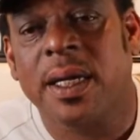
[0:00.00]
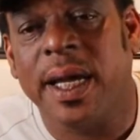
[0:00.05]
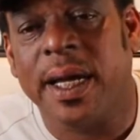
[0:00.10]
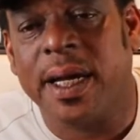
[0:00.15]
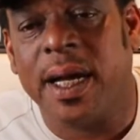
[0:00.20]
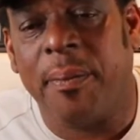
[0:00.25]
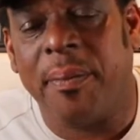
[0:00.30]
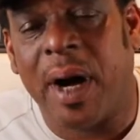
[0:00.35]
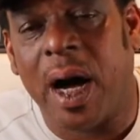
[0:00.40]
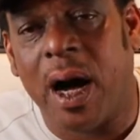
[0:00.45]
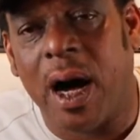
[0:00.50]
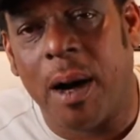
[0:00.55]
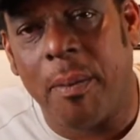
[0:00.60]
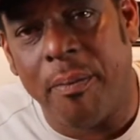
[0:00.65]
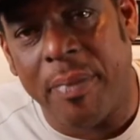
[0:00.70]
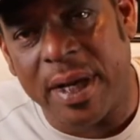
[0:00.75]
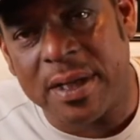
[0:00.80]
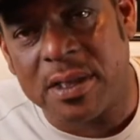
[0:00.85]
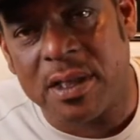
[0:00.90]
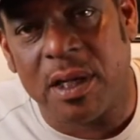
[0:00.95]
K-
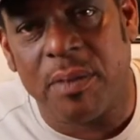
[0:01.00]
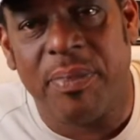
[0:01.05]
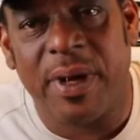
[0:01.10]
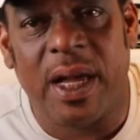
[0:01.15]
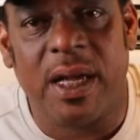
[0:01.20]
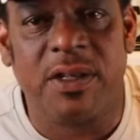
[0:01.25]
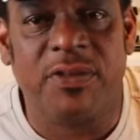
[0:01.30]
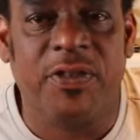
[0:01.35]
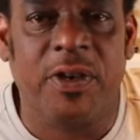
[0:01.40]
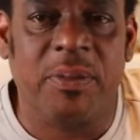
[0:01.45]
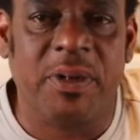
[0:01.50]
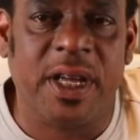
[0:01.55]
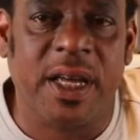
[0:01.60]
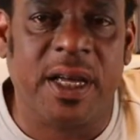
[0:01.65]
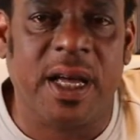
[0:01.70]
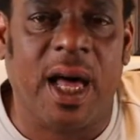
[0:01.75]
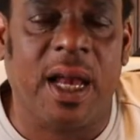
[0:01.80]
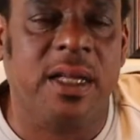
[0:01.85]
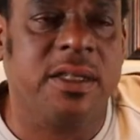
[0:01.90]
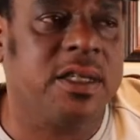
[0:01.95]
Bob, best of the best from
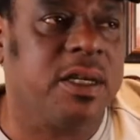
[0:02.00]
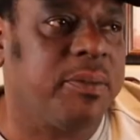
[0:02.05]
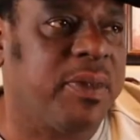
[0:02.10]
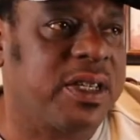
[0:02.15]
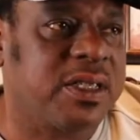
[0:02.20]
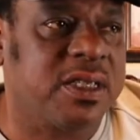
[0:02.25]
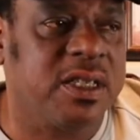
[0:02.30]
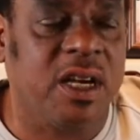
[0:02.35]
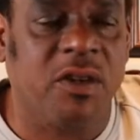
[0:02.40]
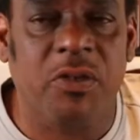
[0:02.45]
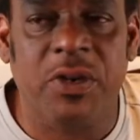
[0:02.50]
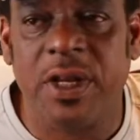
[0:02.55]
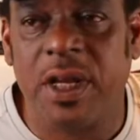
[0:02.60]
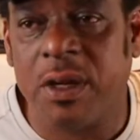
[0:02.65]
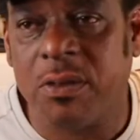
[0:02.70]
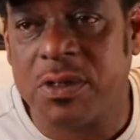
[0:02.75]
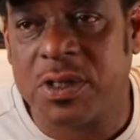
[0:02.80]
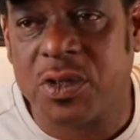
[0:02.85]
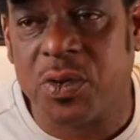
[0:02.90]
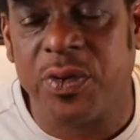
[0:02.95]
K College, and myself. We,
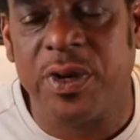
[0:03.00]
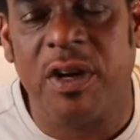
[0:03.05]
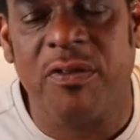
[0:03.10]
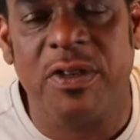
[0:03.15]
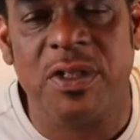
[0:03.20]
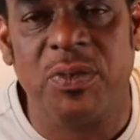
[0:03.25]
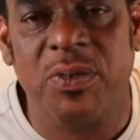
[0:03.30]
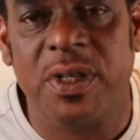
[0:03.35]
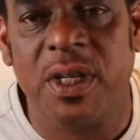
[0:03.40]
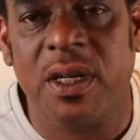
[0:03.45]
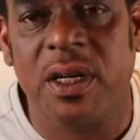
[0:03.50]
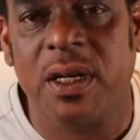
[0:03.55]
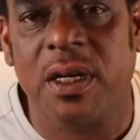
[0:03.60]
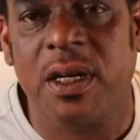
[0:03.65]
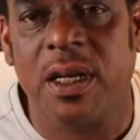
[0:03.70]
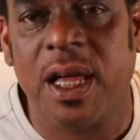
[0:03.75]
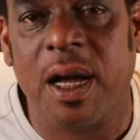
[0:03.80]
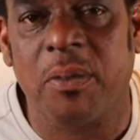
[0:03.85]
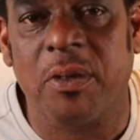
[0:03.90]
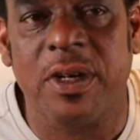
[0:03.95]
it was three of us. We did a
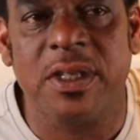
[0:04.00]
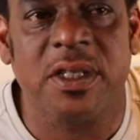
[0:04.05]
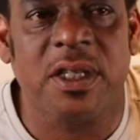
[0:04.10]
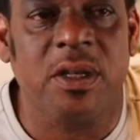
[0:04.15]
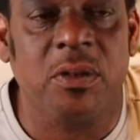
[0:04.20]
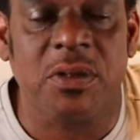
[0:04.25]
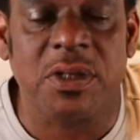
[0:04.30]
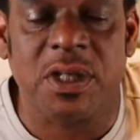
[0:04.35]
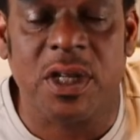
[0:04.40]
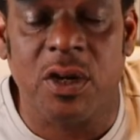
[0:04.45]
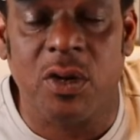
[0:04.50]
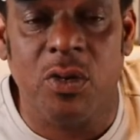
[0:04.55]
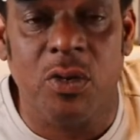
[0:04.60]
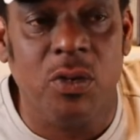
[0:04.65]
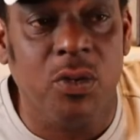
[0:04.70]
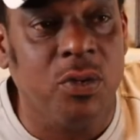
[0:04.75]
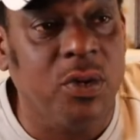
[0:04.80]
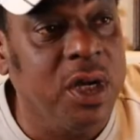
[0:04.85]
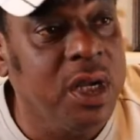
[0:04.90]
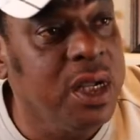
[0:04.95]
collaboration. It was
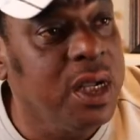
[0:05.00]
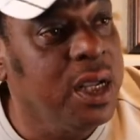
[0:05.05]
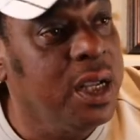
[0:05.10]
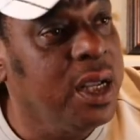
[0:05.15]
cool.